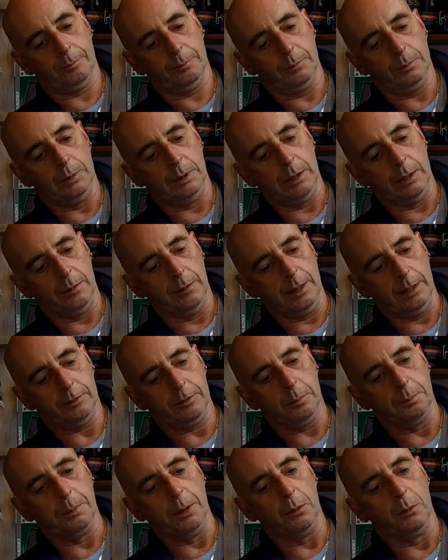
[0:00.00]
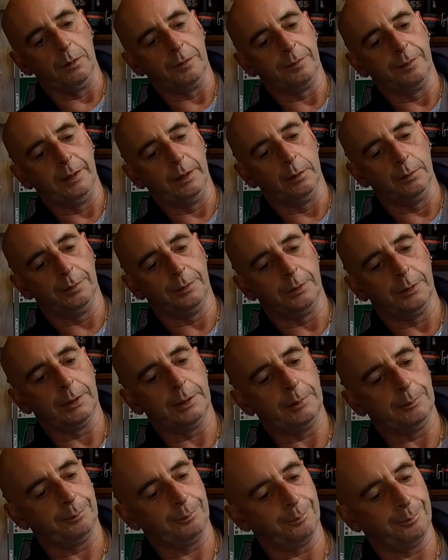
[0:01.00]
Well, that's a bit of a fail for
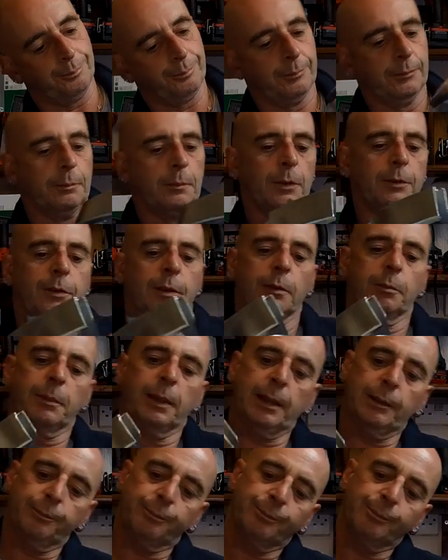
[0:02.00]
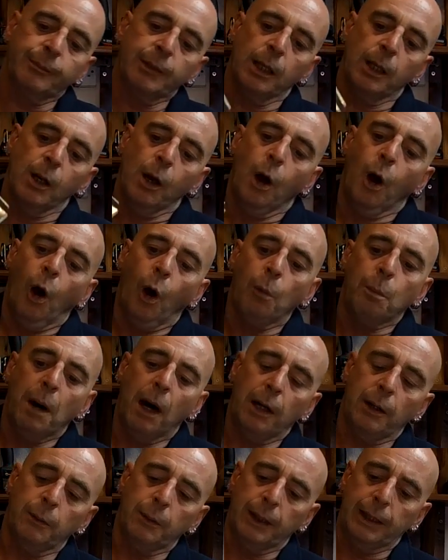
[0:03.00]
it, I must admit. Oh,
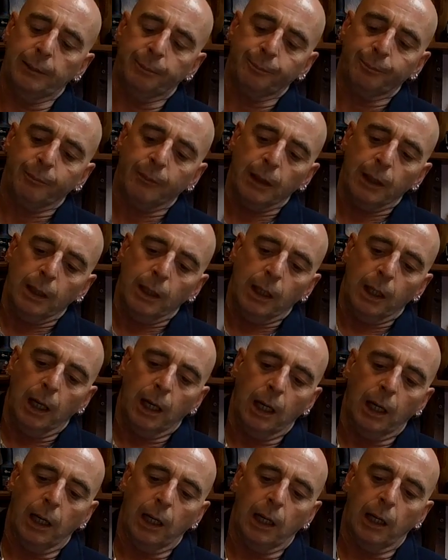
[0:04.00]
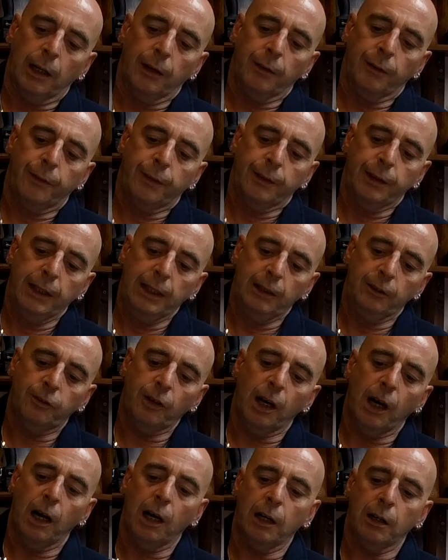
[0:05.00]
by the way, these
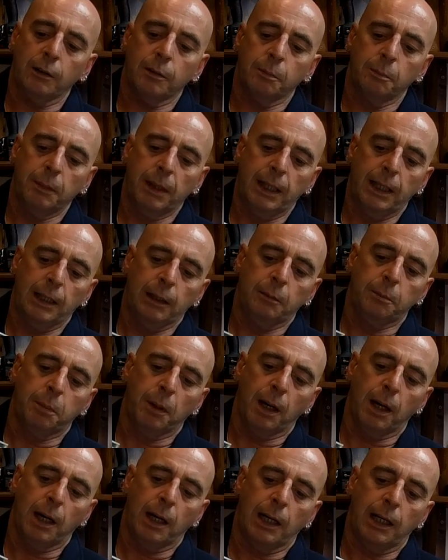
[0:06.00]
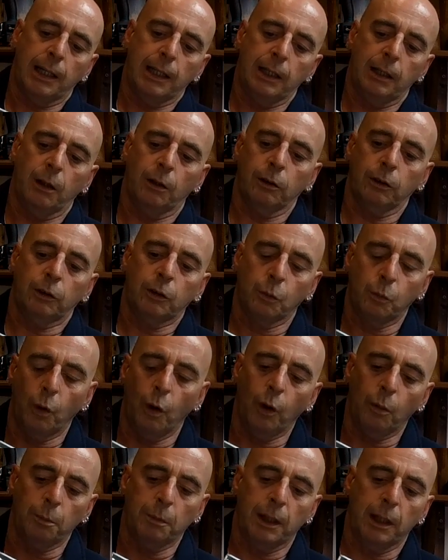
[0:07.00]
are made by
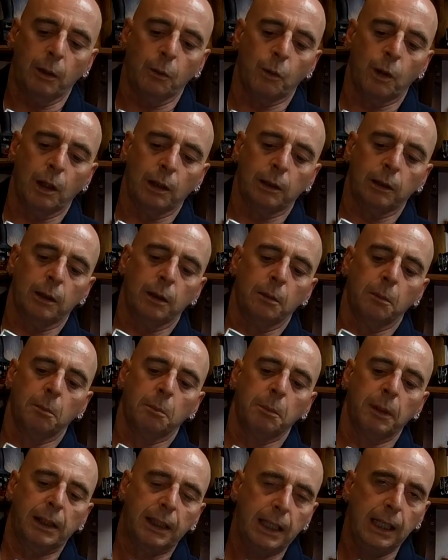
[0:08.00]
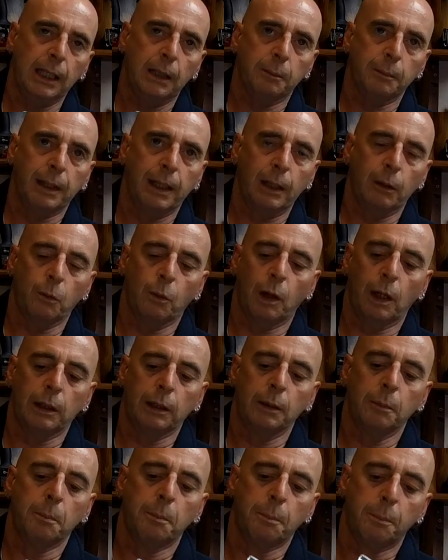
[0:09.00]
DEWALT make one, Makita make
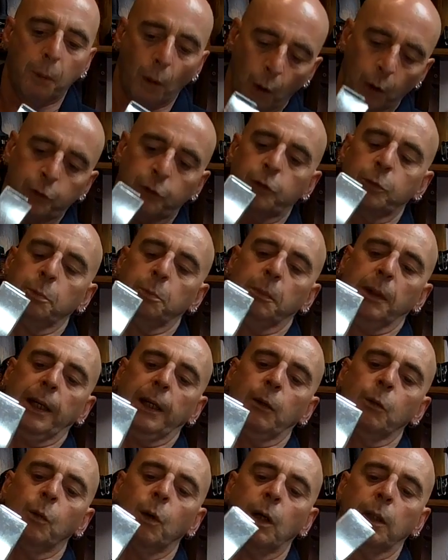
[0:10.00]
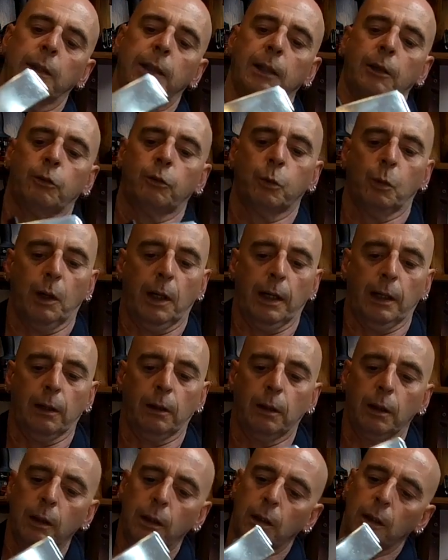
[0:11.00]
one, Bosch make one as
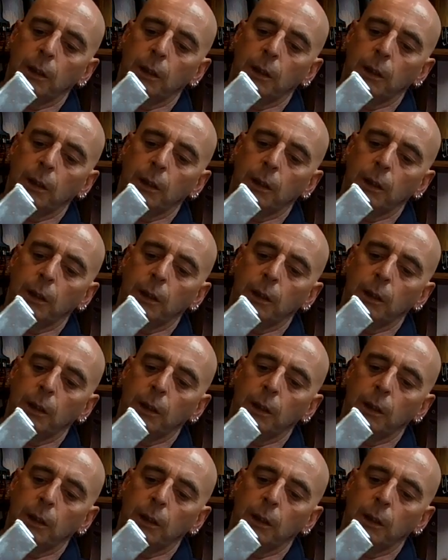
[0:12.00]
well.